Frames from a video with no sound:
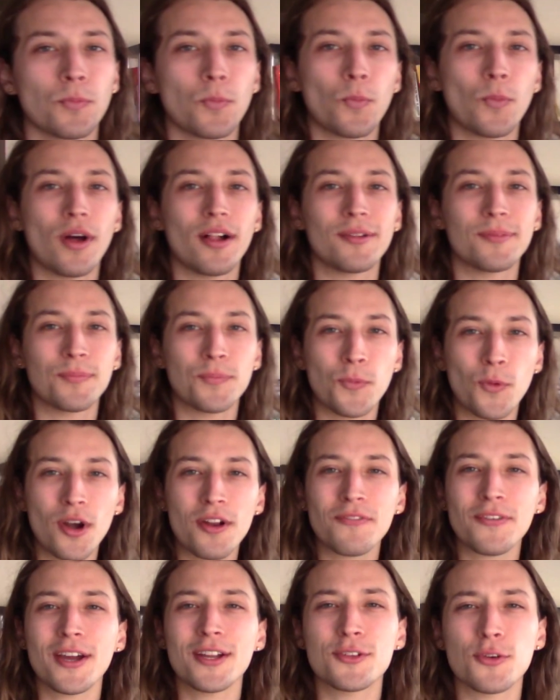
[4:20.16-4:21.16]
Well, what
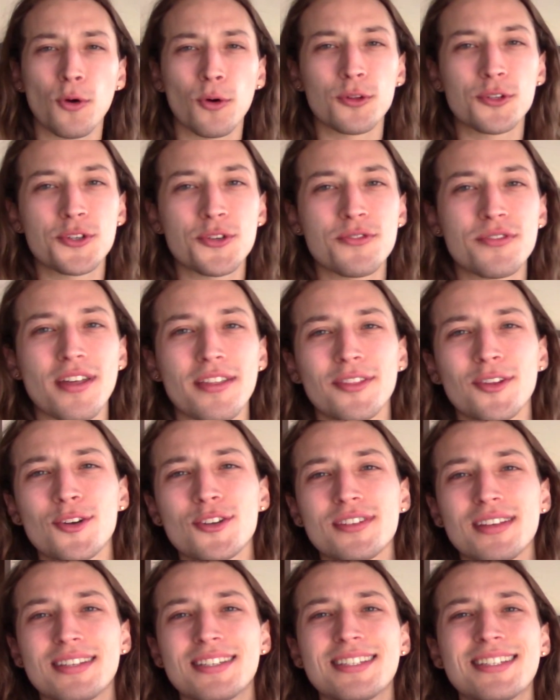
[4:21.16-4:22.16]
if I told you that
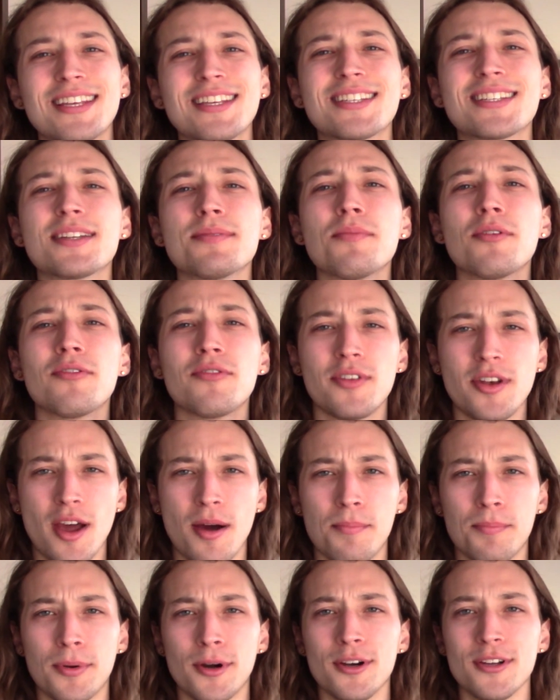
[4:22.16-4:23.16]
there's a system of
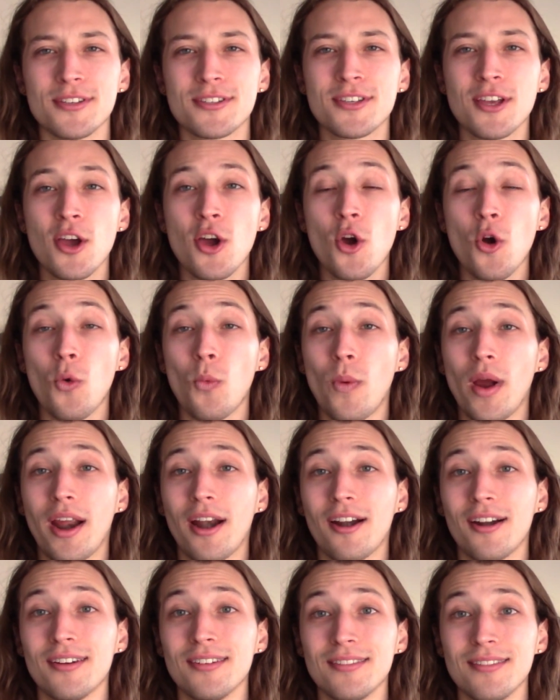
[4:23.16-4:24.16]
numbers
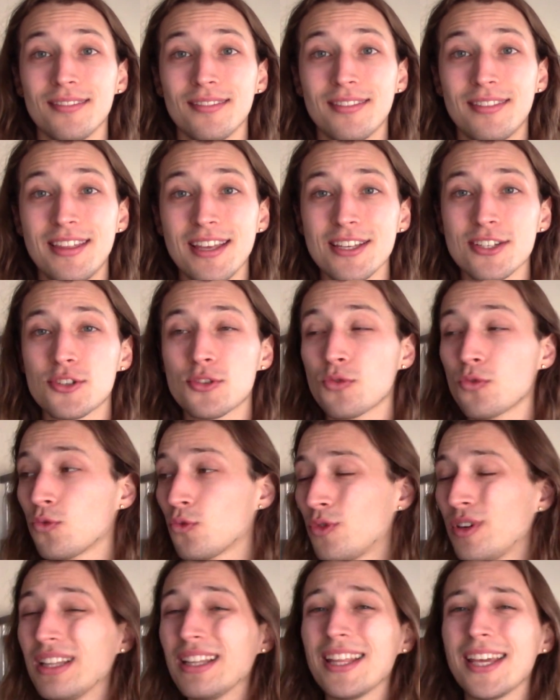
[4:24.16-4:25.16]
where this
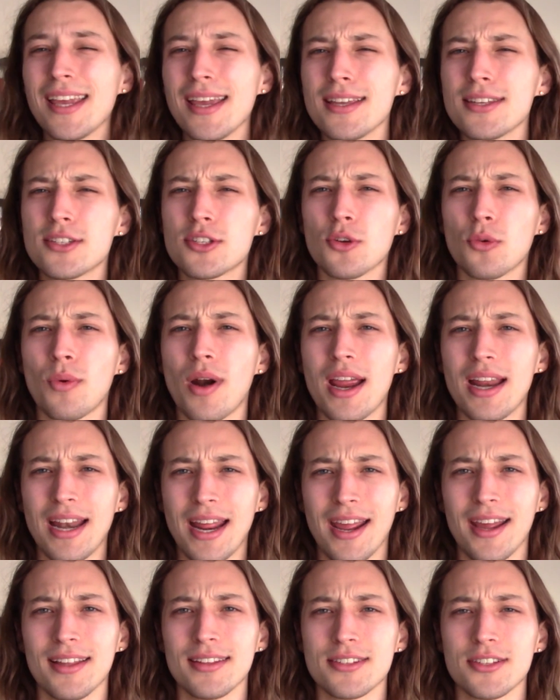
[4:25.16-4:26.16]
really is the right
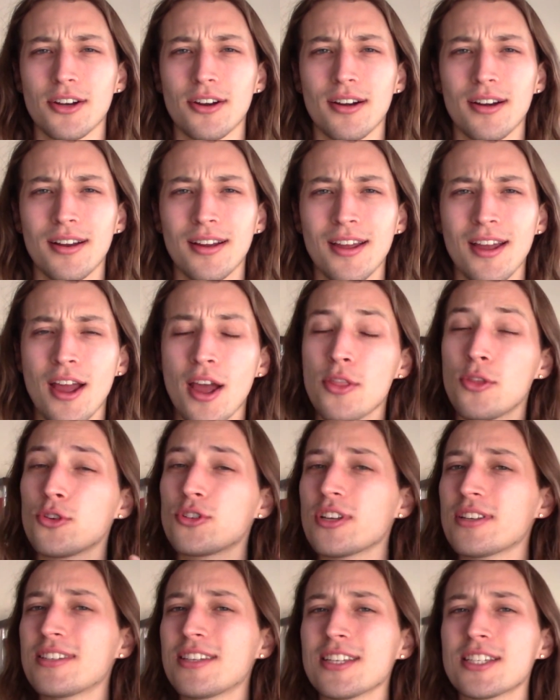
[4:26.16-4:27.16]
answer?
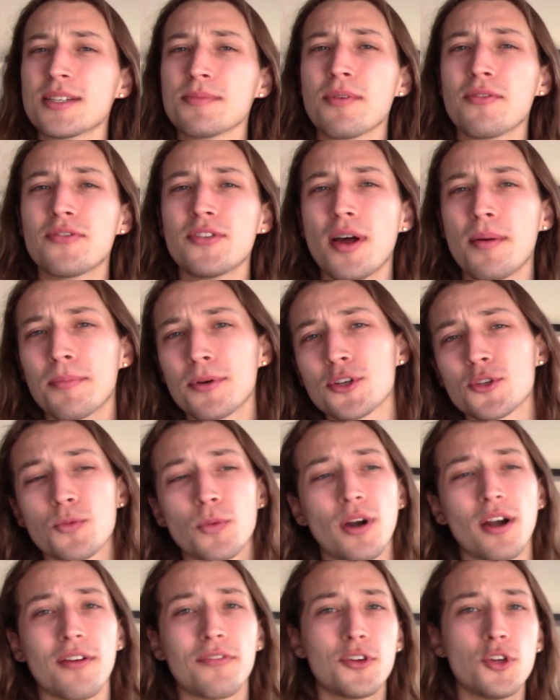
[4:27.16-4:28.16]
There's a system of numbers
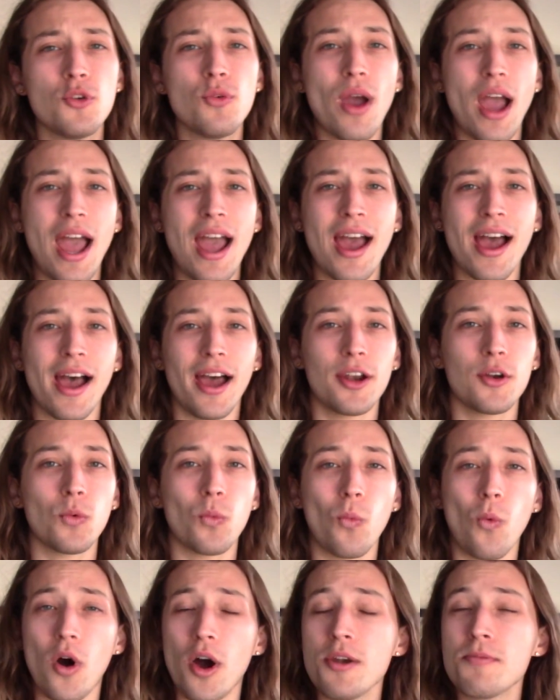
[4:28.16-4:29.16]
where if you add
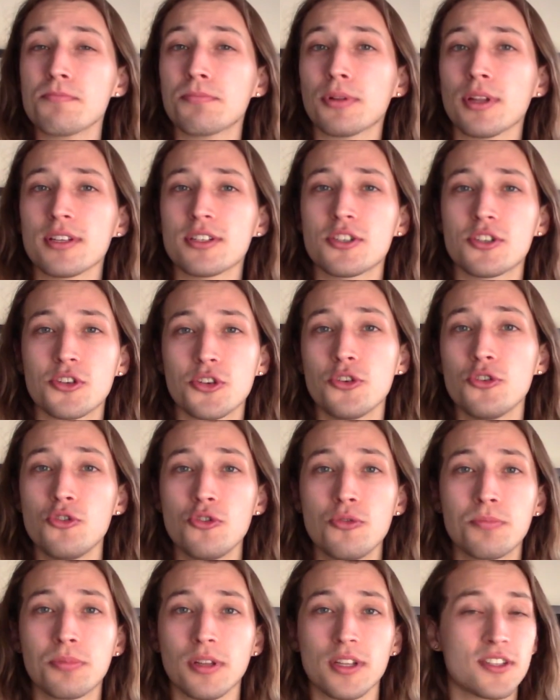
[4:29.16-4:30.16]
1 plus
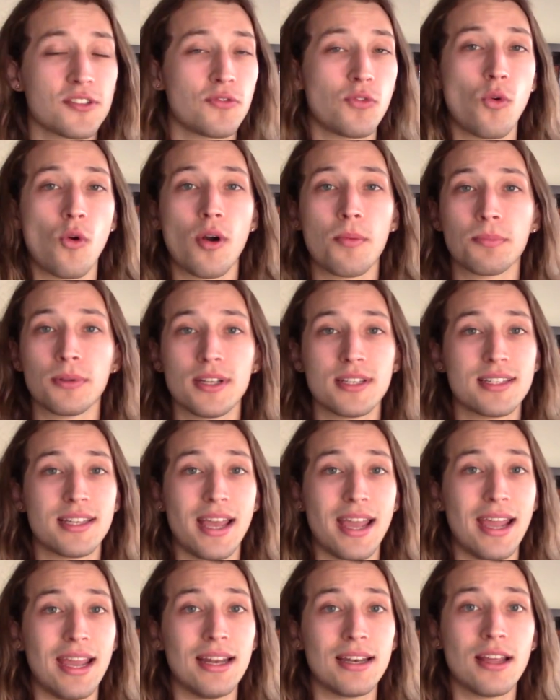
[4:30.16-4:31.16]
2 plus 4 plus
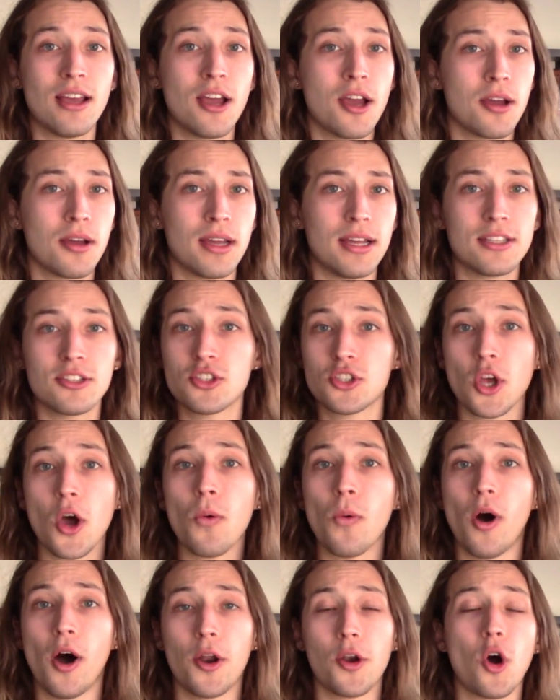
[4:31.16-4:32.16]
8 and so
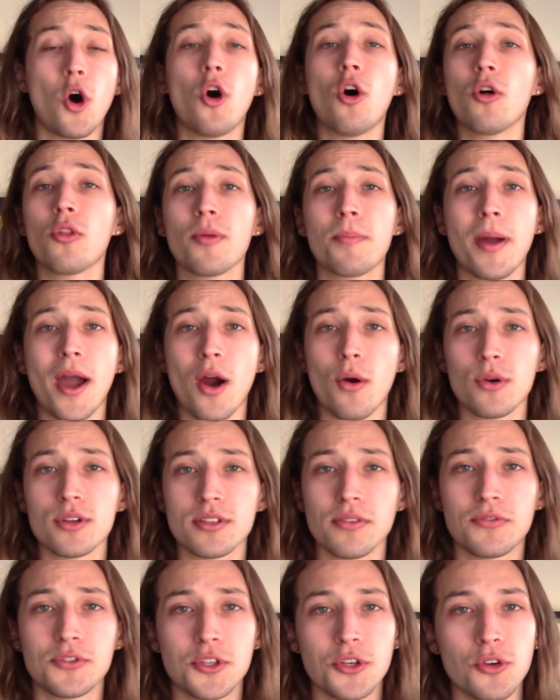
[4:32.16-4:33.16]
on, all the powers
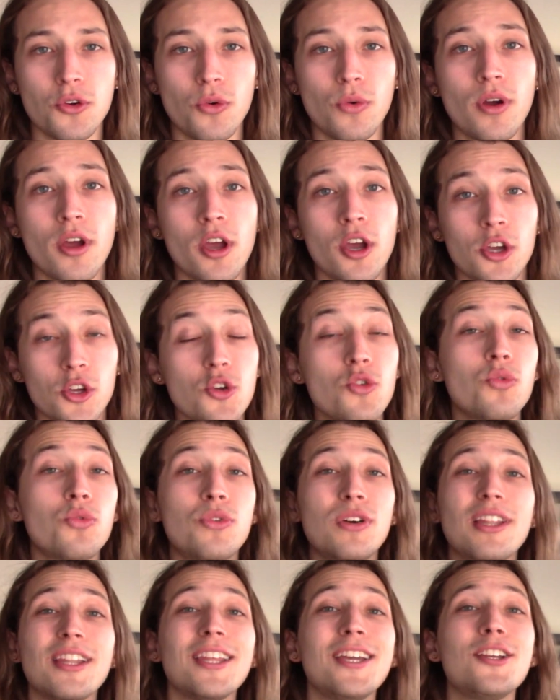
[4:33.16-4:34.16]
of 2, you
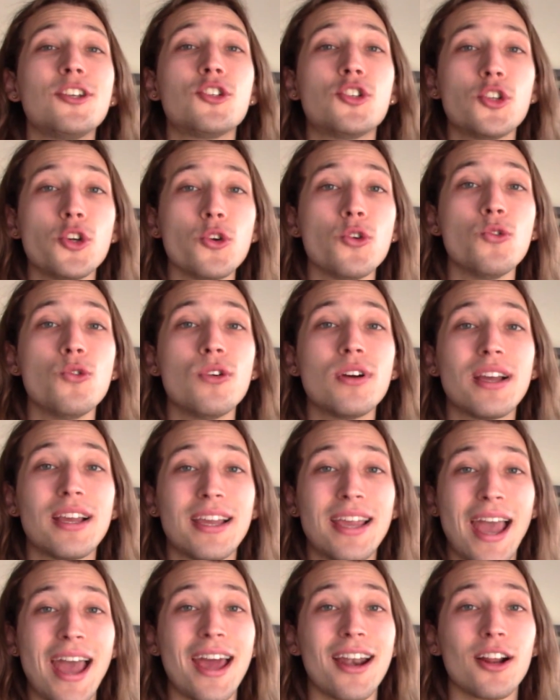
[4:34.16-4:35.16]
really do
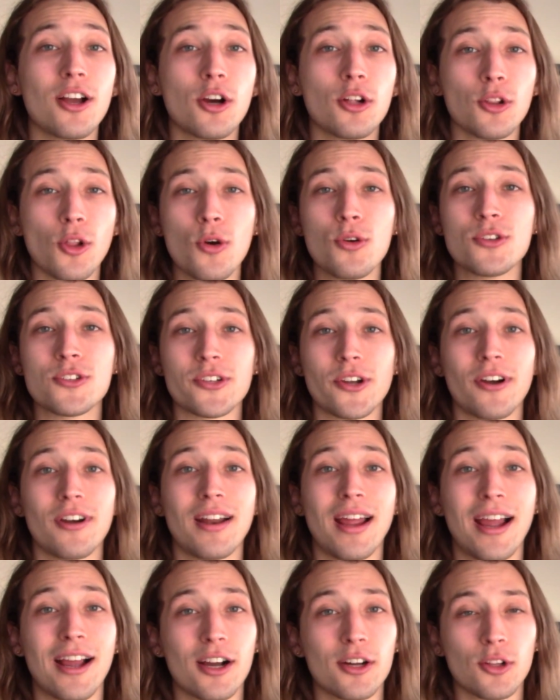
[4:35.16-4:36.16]
get closer
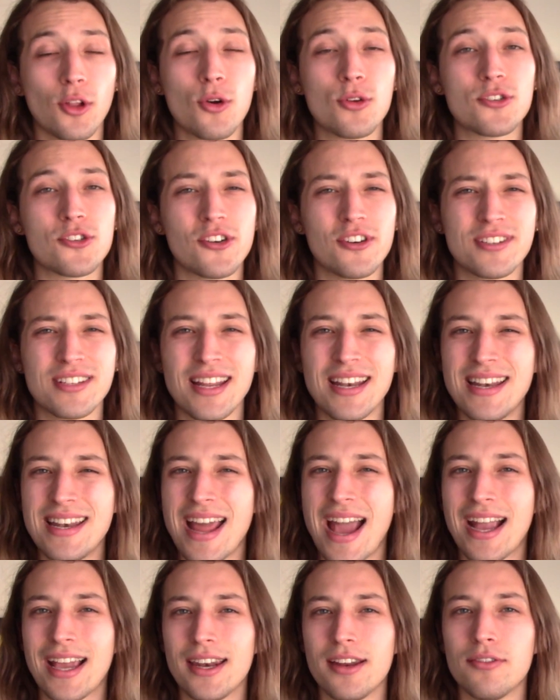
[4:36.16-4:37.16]
and closer to
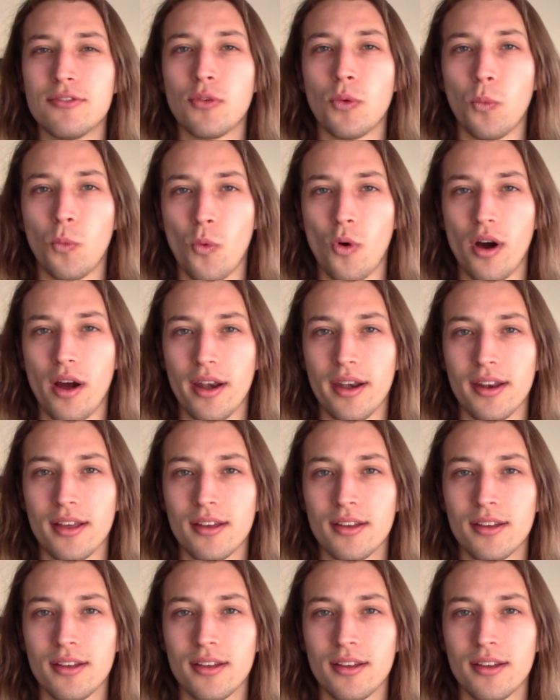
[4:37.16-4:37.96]
-1.